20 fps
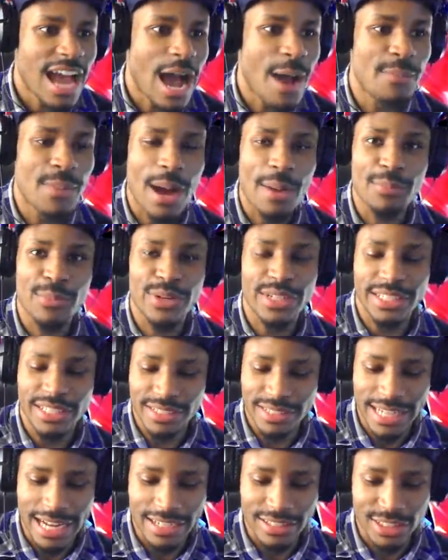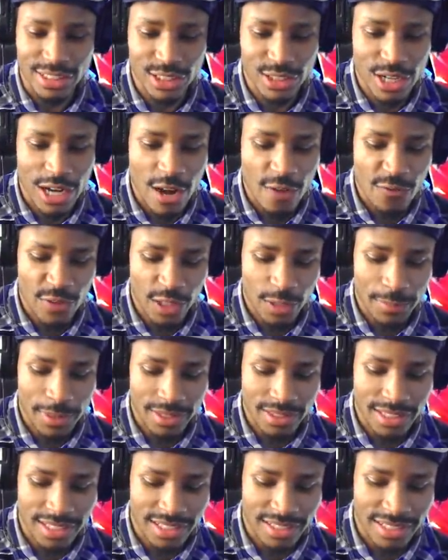I'm, I'm really not sure how I feel
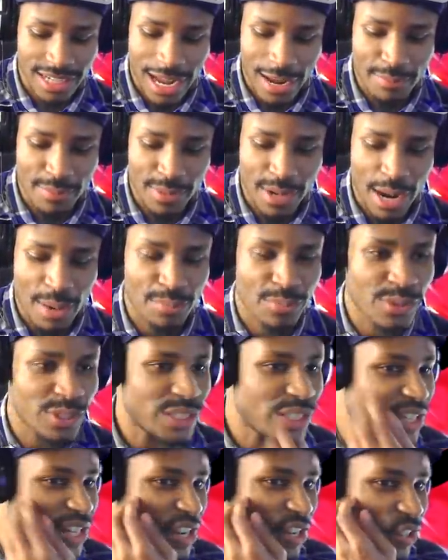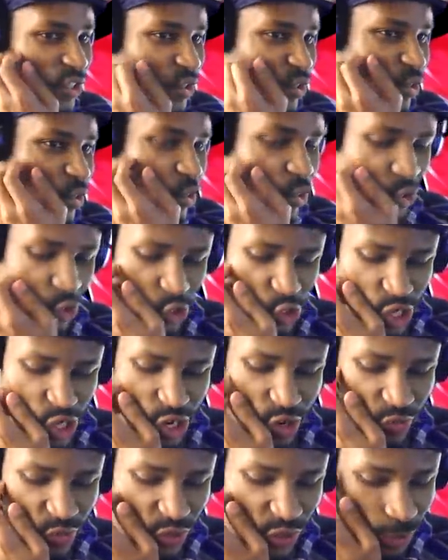about that. I'm, I'm really not sure
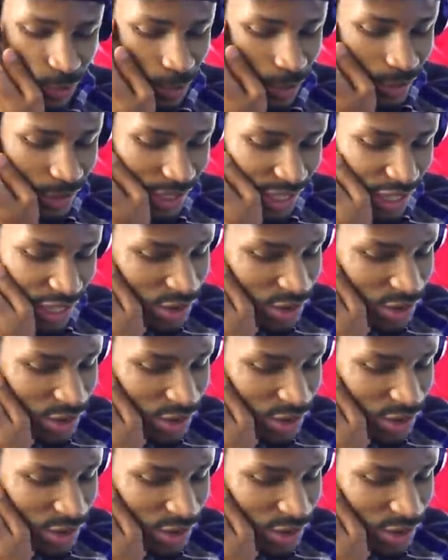how I feel about that.